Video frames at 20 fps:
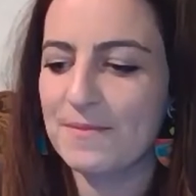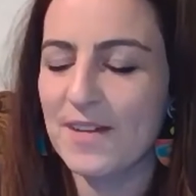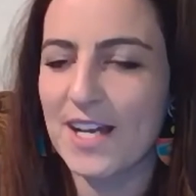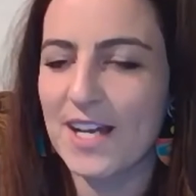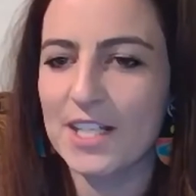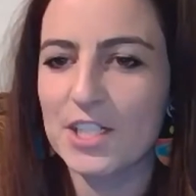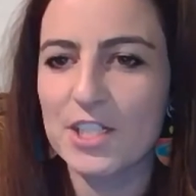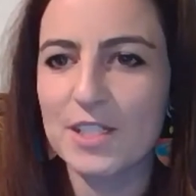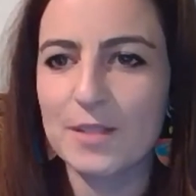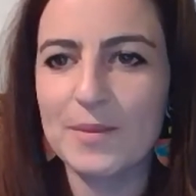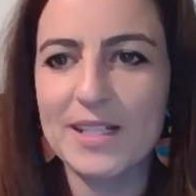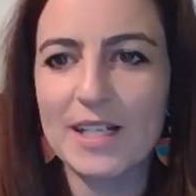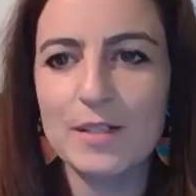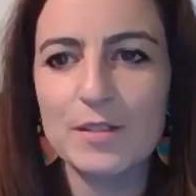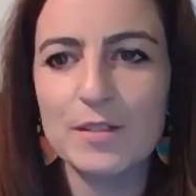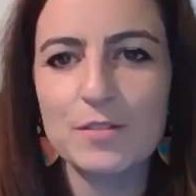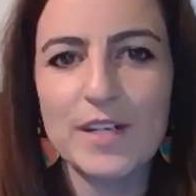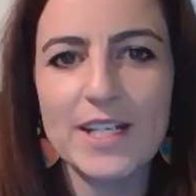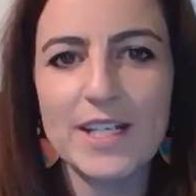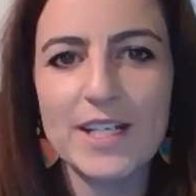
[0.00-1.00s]
actually, when I
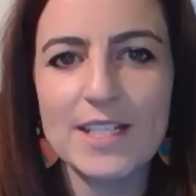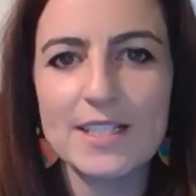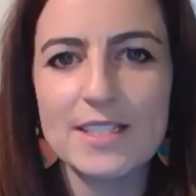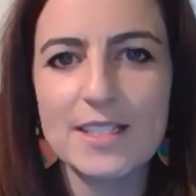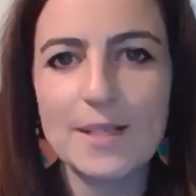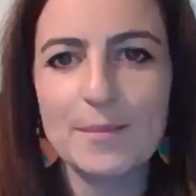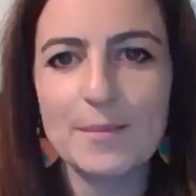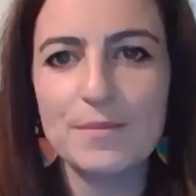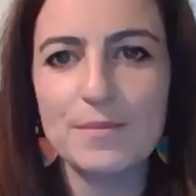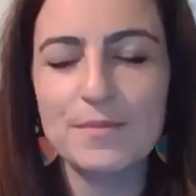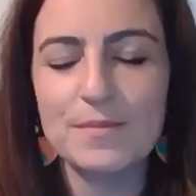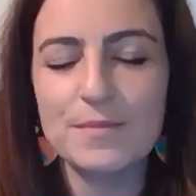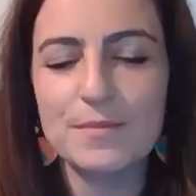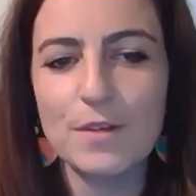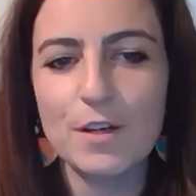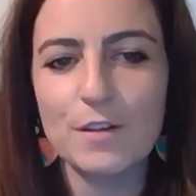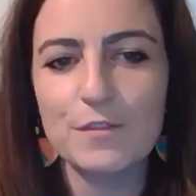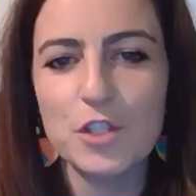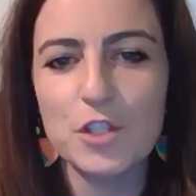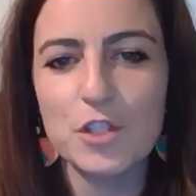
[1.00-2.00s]
was reading some
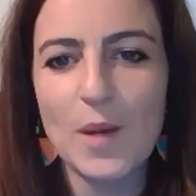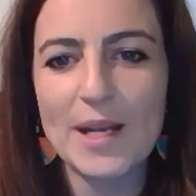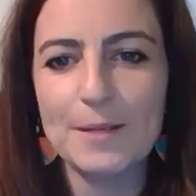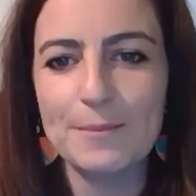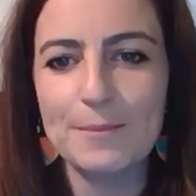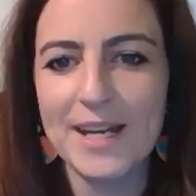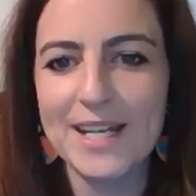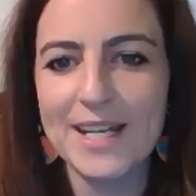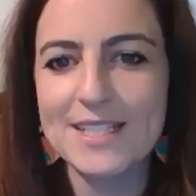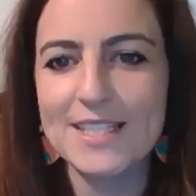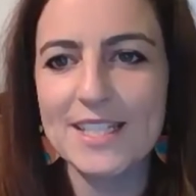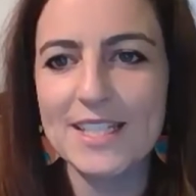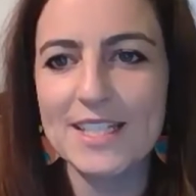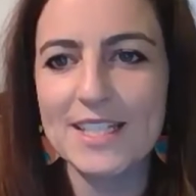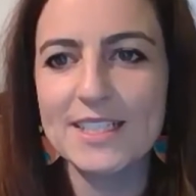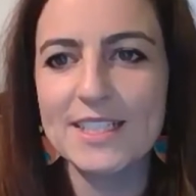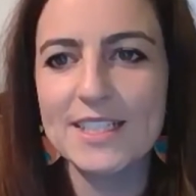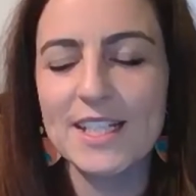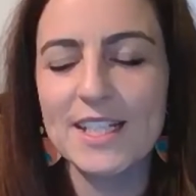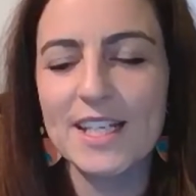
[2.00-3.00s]
of Joanna
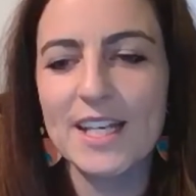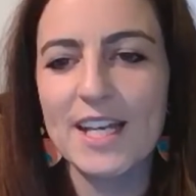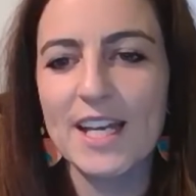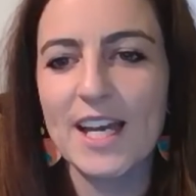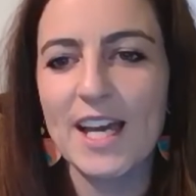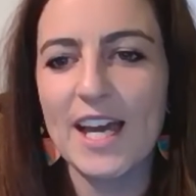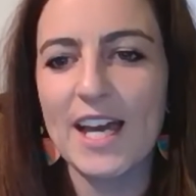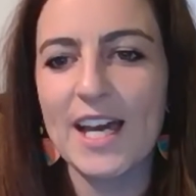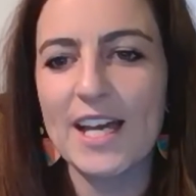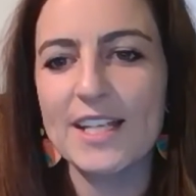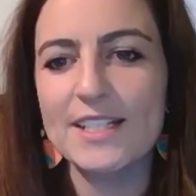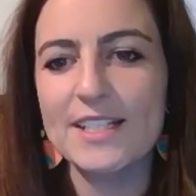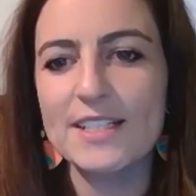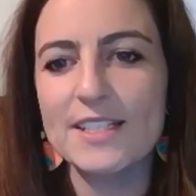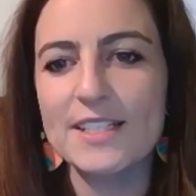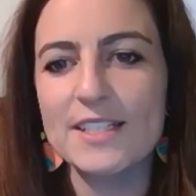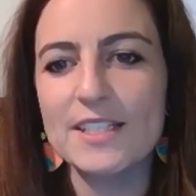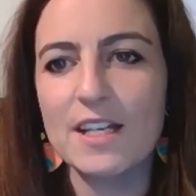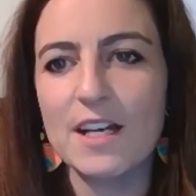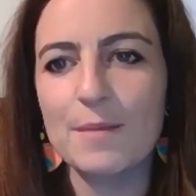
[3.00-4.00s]
Macy,
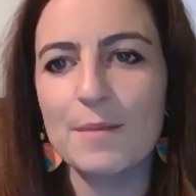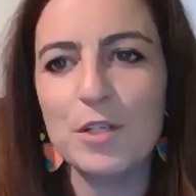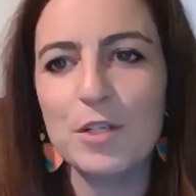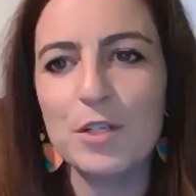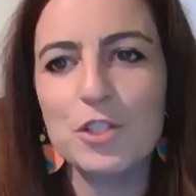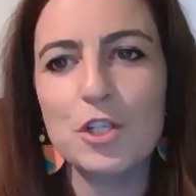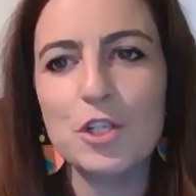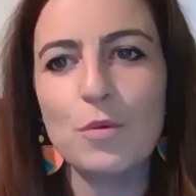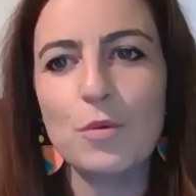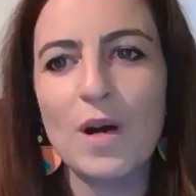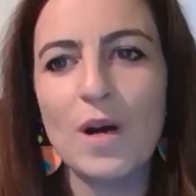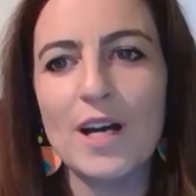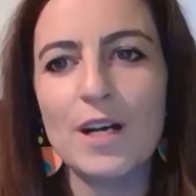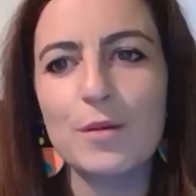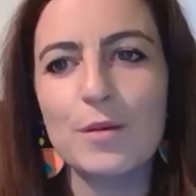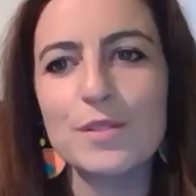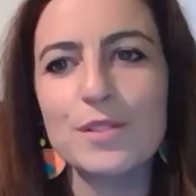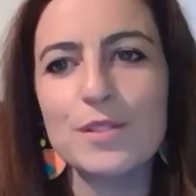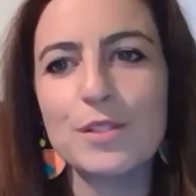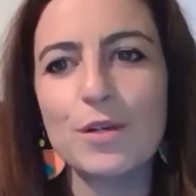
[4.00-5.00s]
and I'm not sure why I
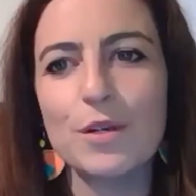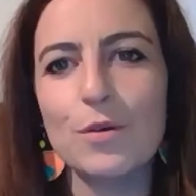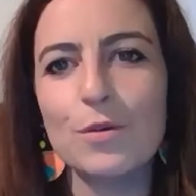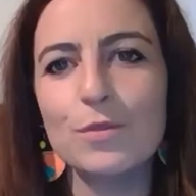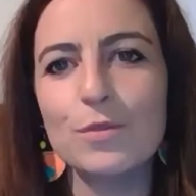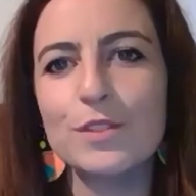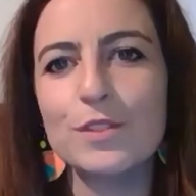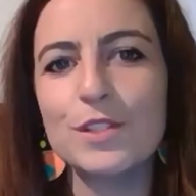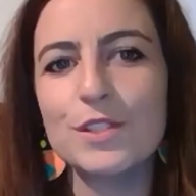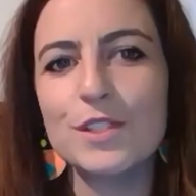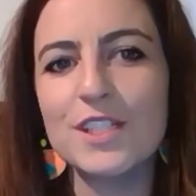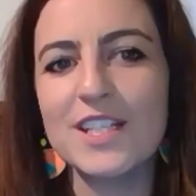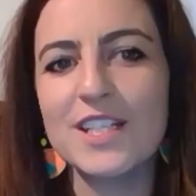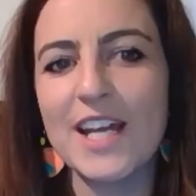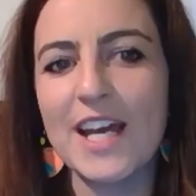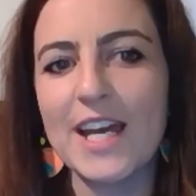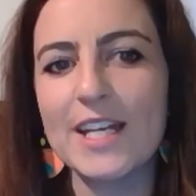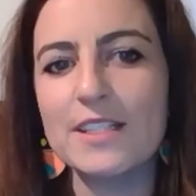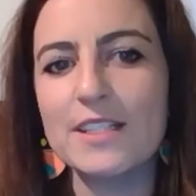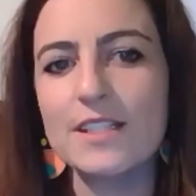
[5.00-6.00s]
was called
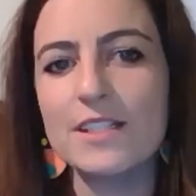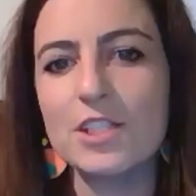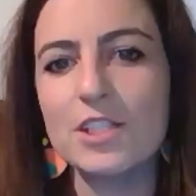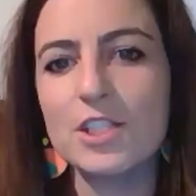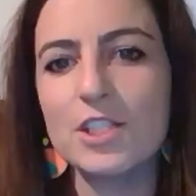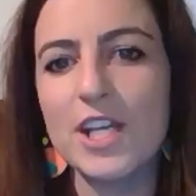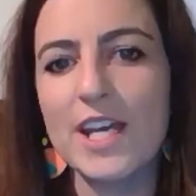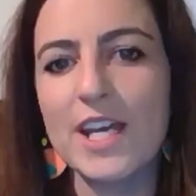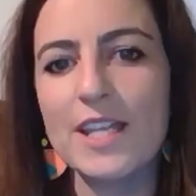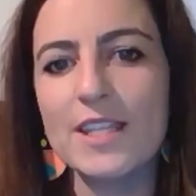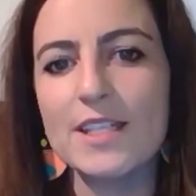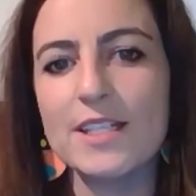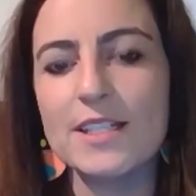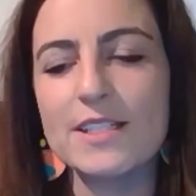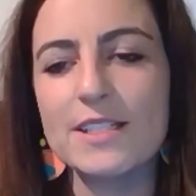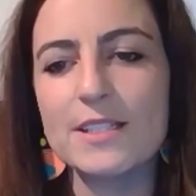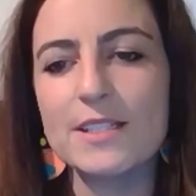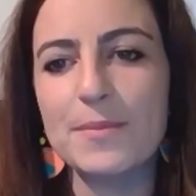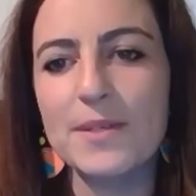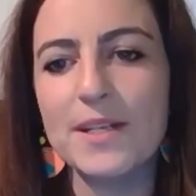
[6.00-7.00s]
today to share
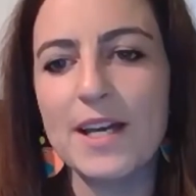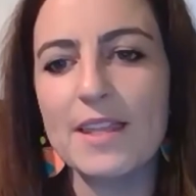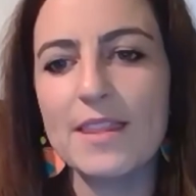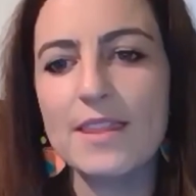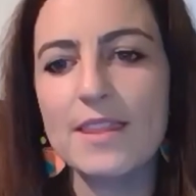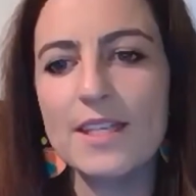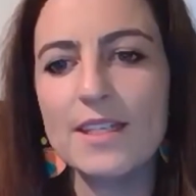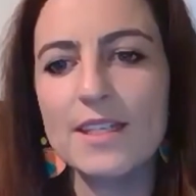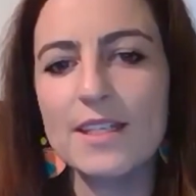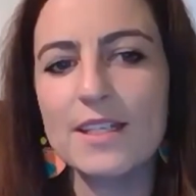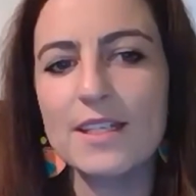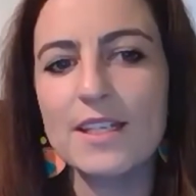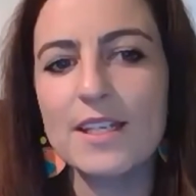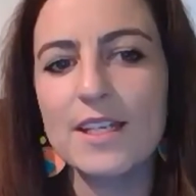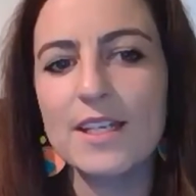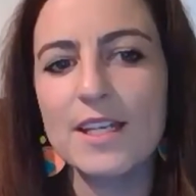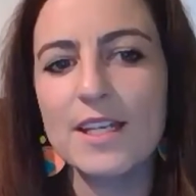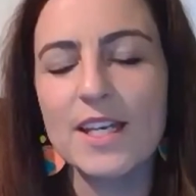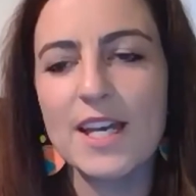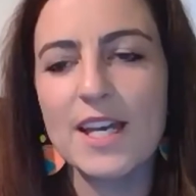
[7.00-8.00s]
this, but I think
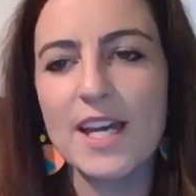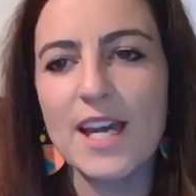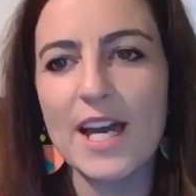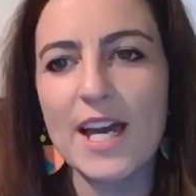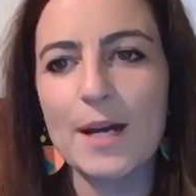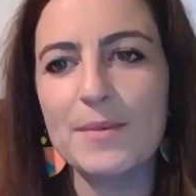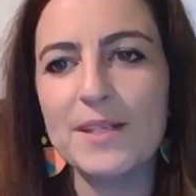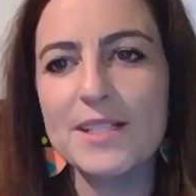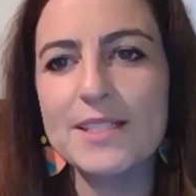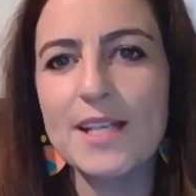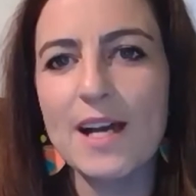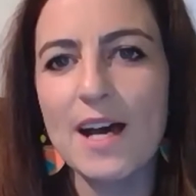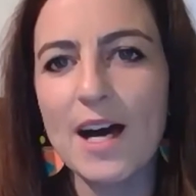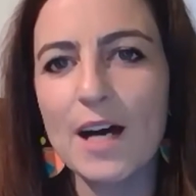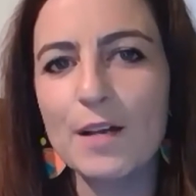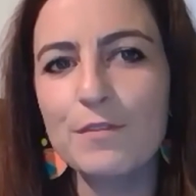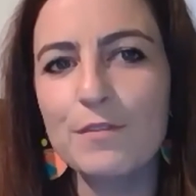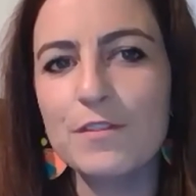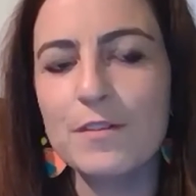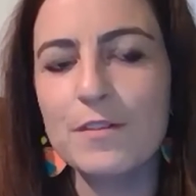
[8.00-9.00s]
it's
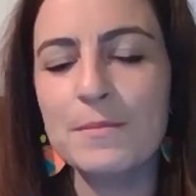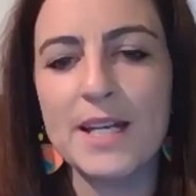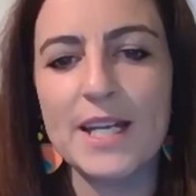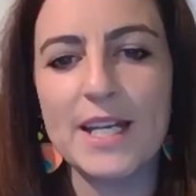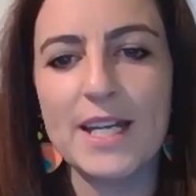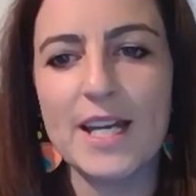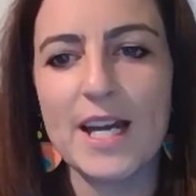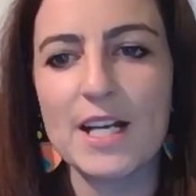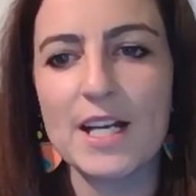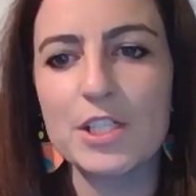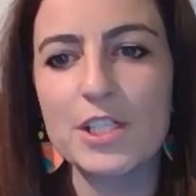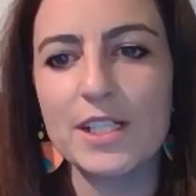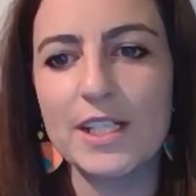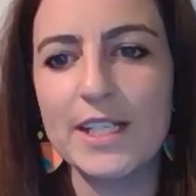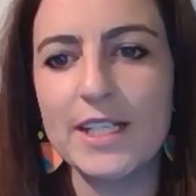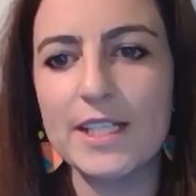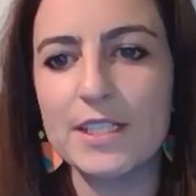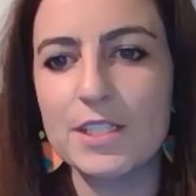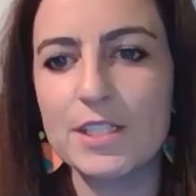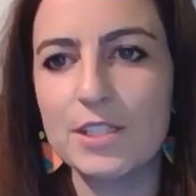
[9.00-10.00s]
hard for me
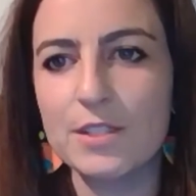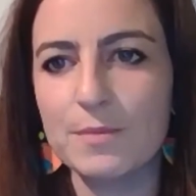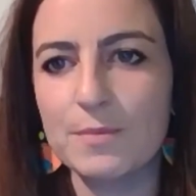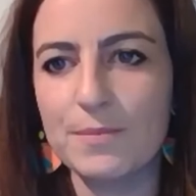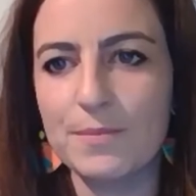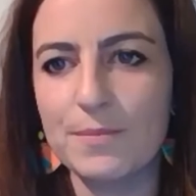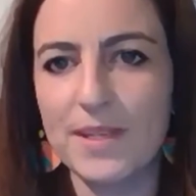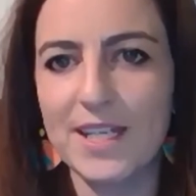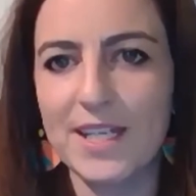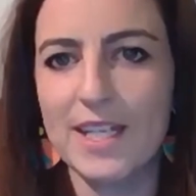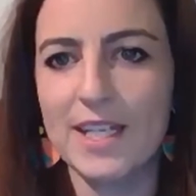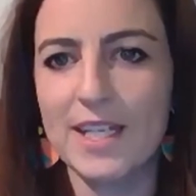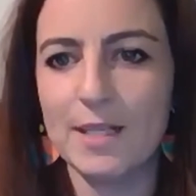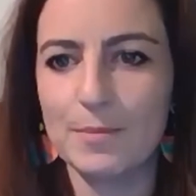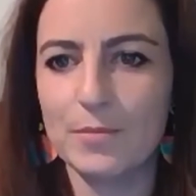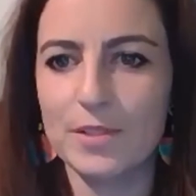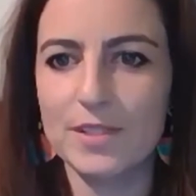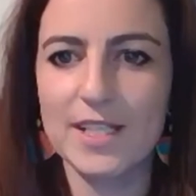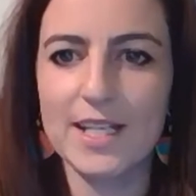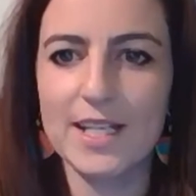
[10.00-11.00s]
actually to be here
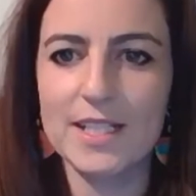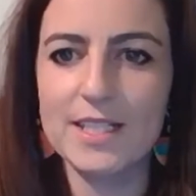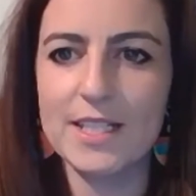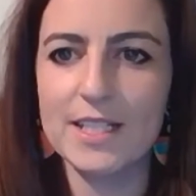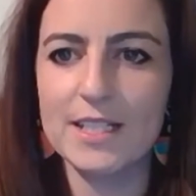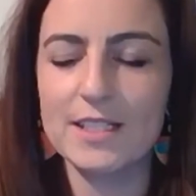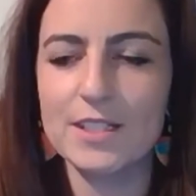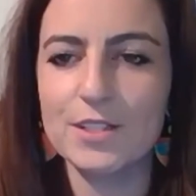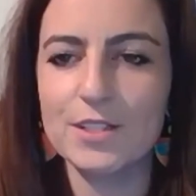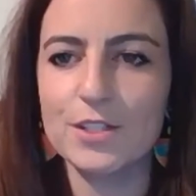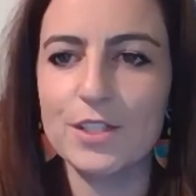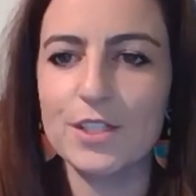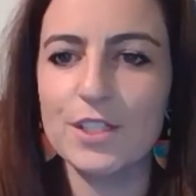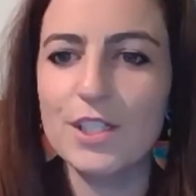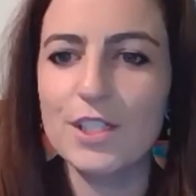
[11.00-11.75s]
presenting to